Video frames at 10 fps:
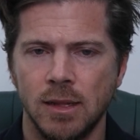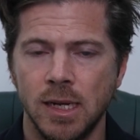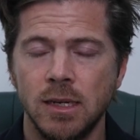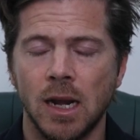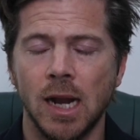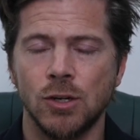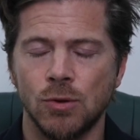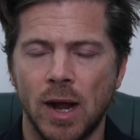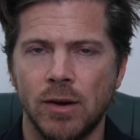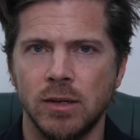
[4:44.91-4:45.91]
The
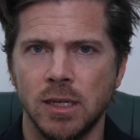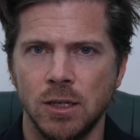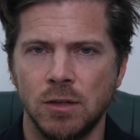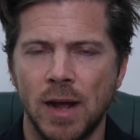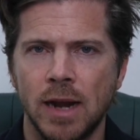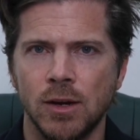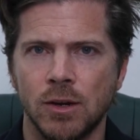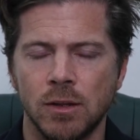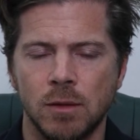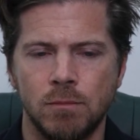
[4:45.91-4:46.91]
intellectual heritage is founded on